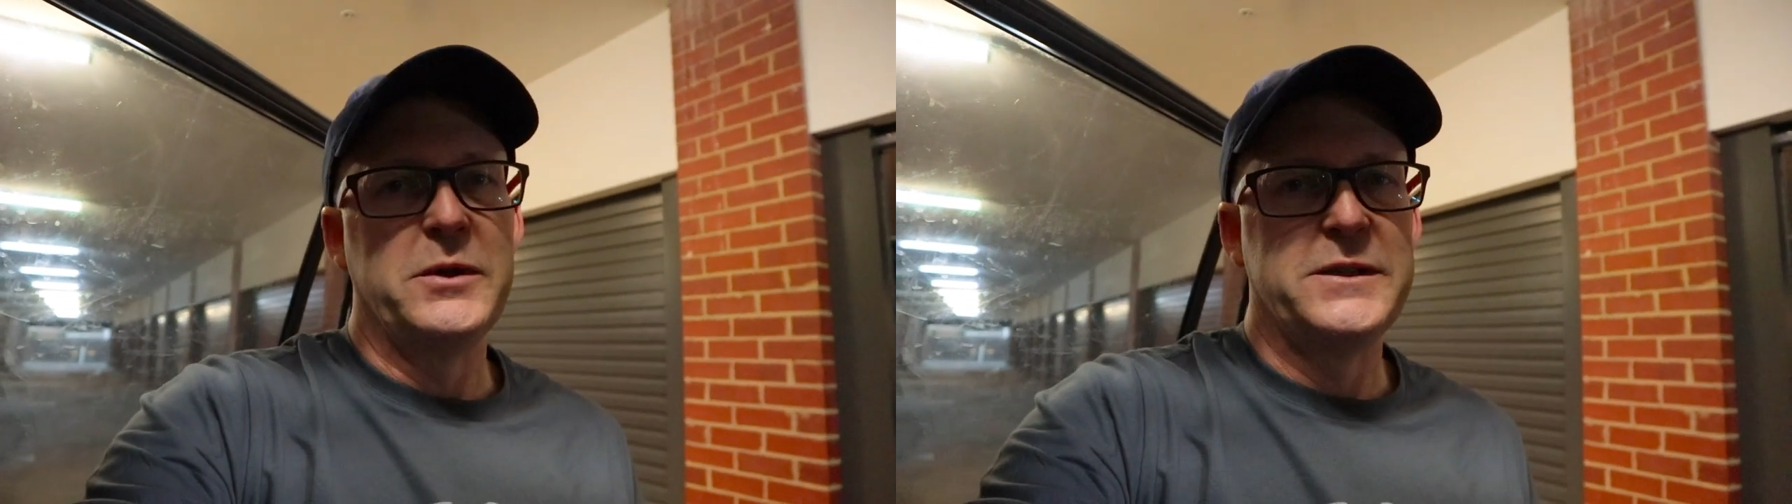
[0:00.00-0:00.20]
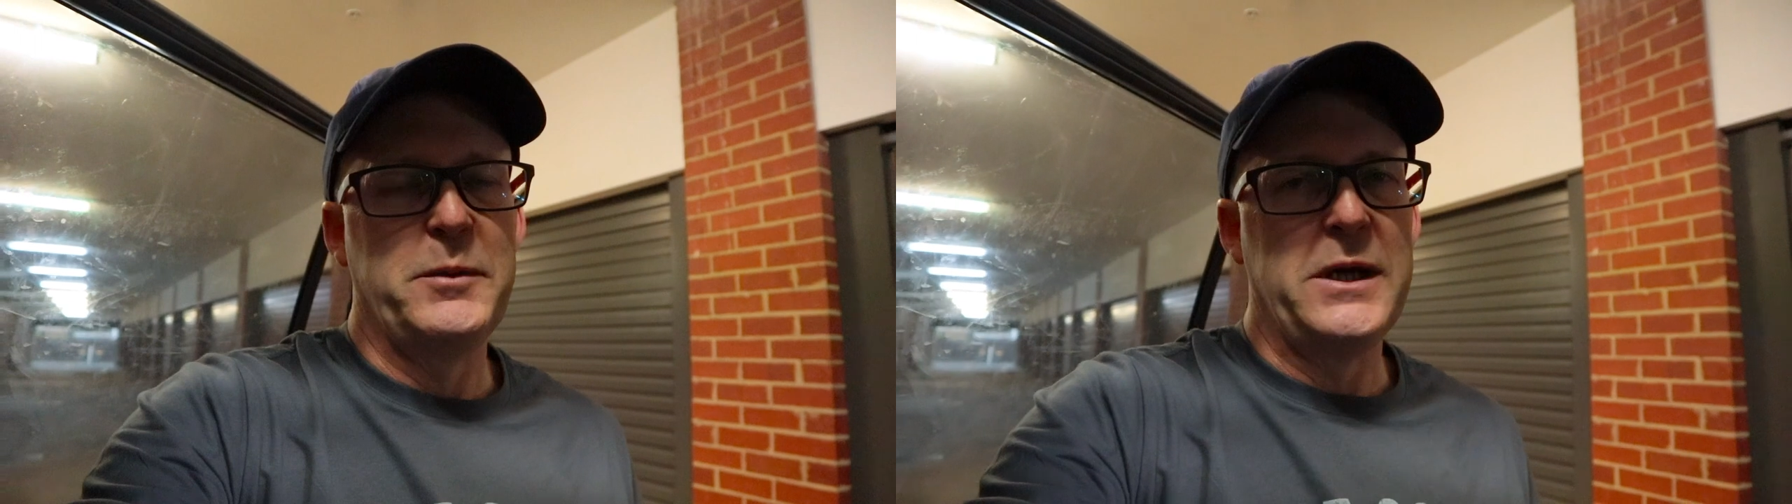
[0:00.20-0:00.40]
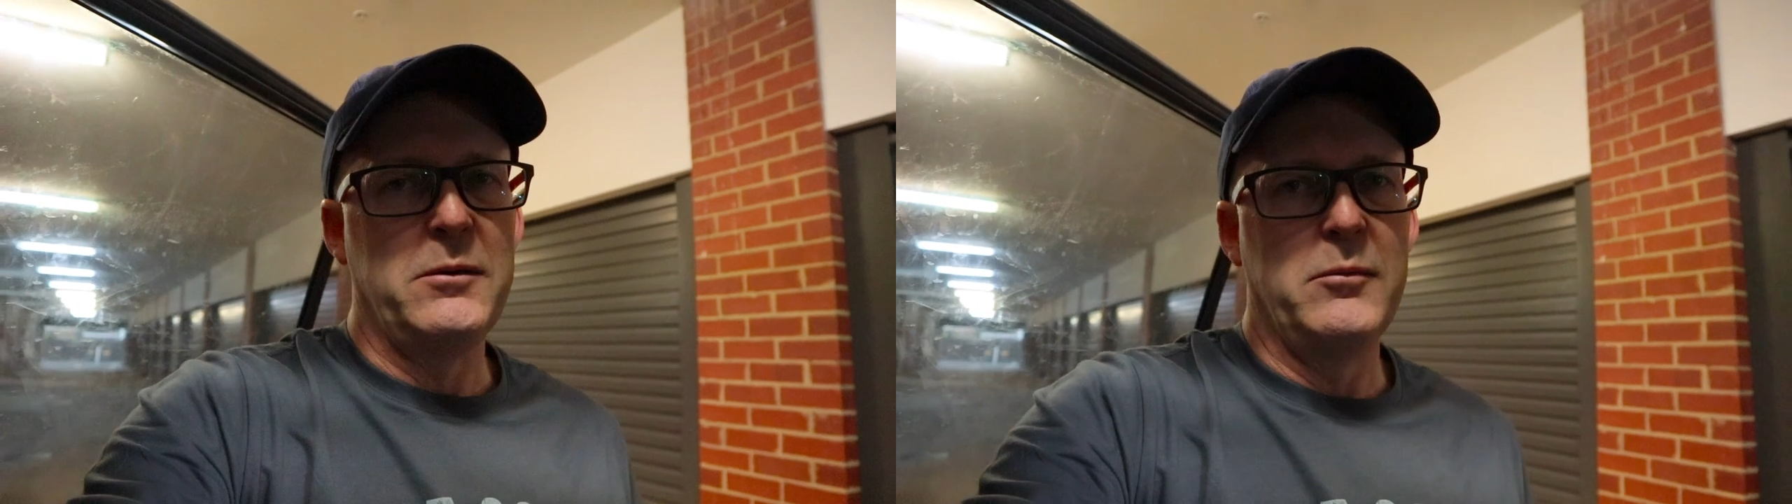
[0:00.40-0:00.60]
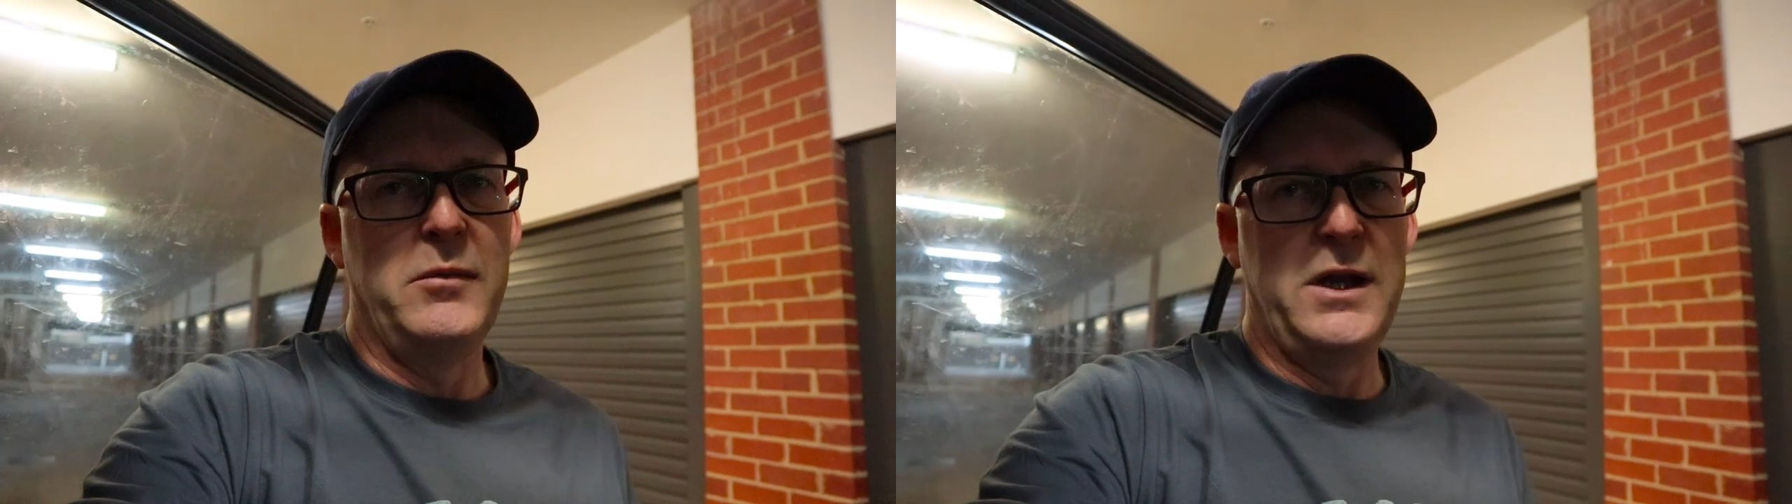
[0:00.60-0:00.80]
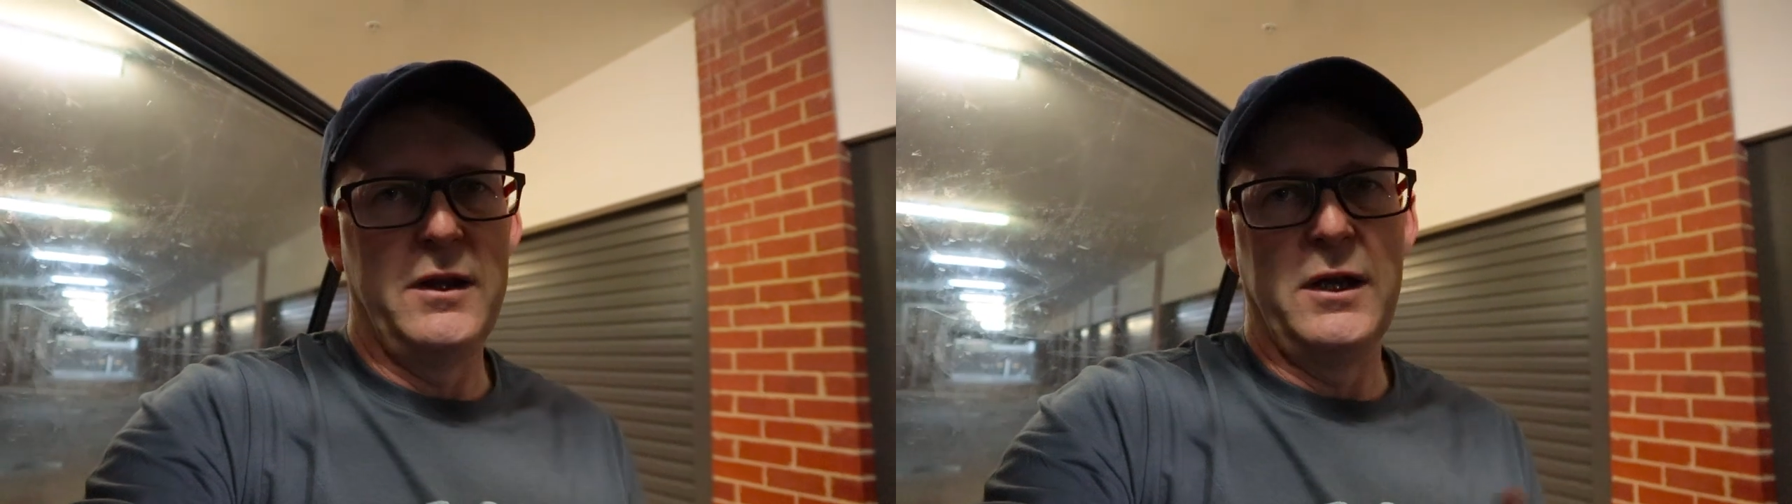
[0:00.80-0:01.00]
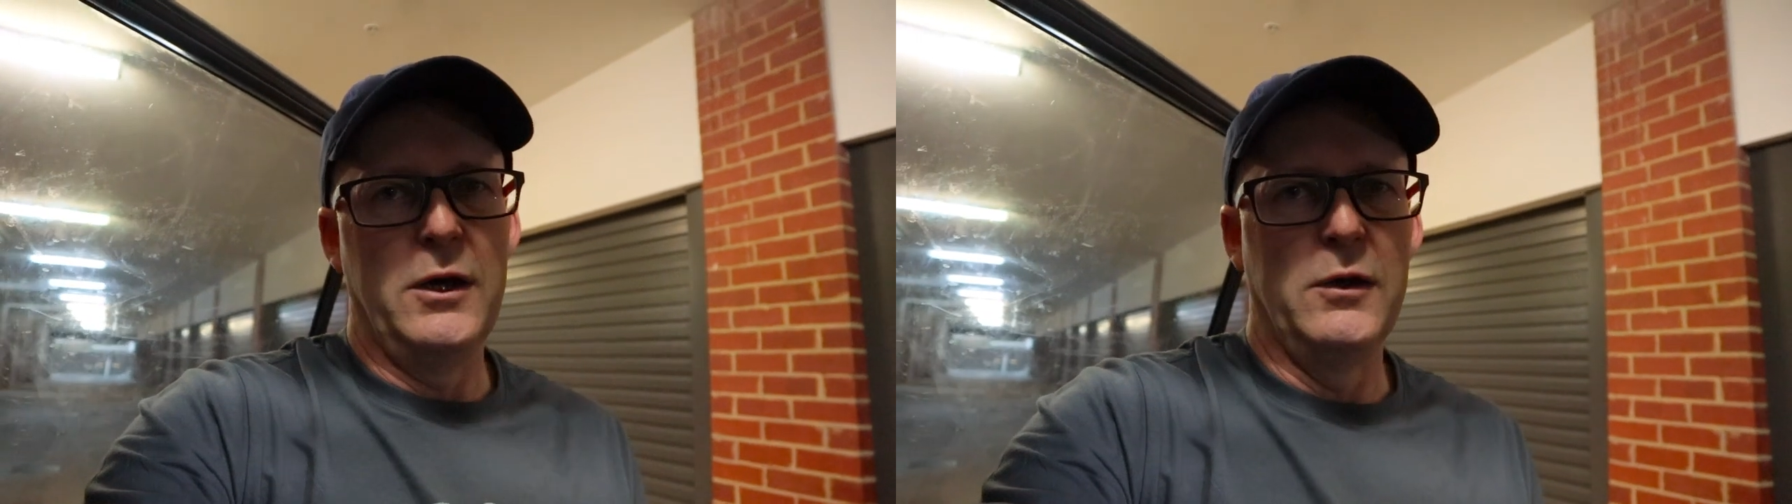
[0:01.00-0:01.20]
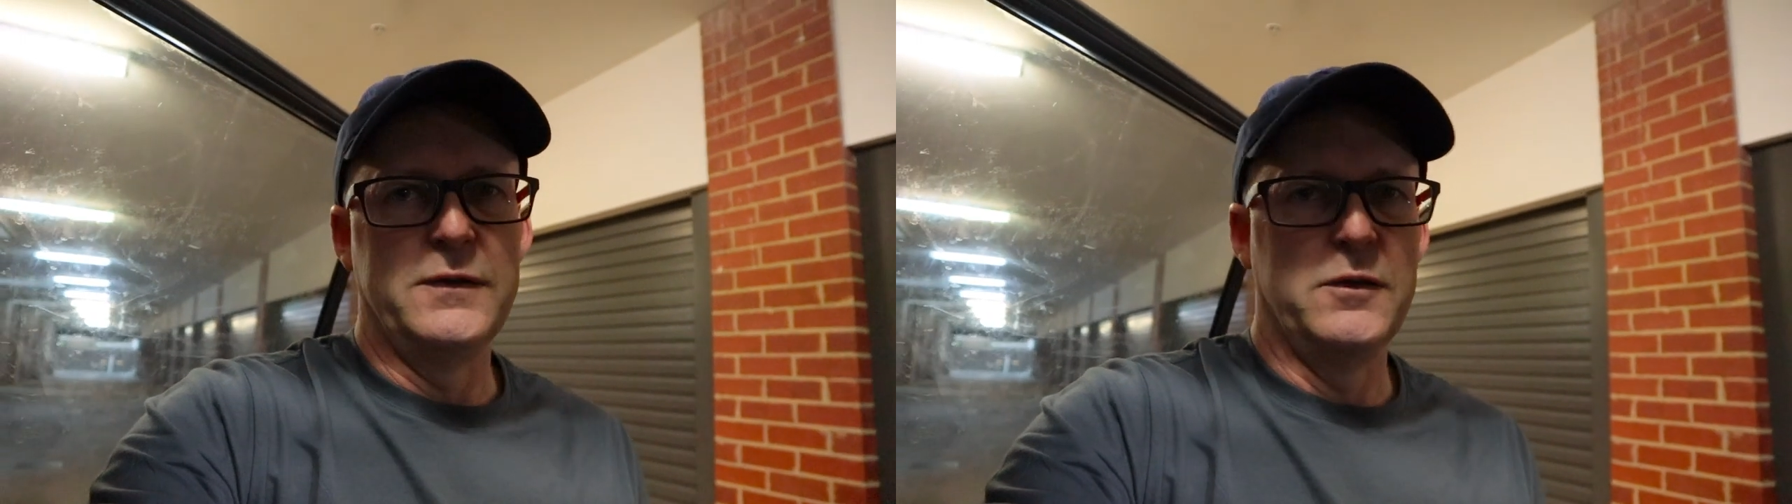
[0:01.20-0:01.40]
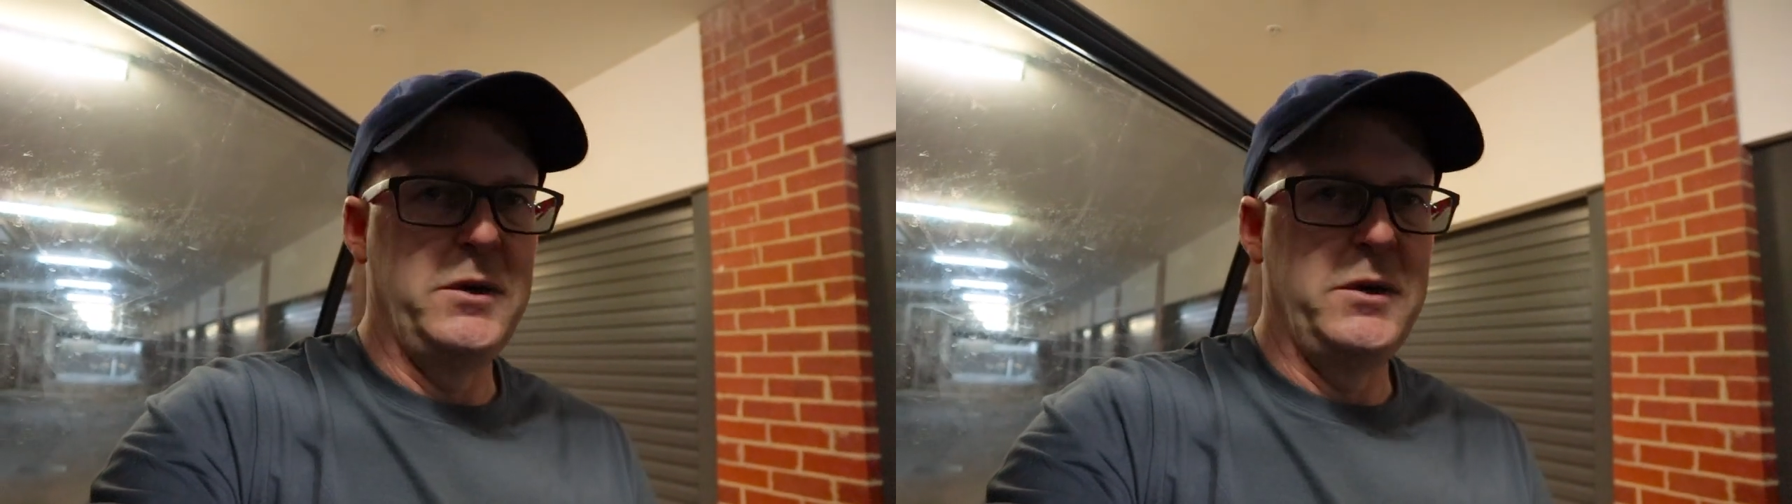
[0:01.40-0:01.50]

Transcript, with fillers: it's been me and the girls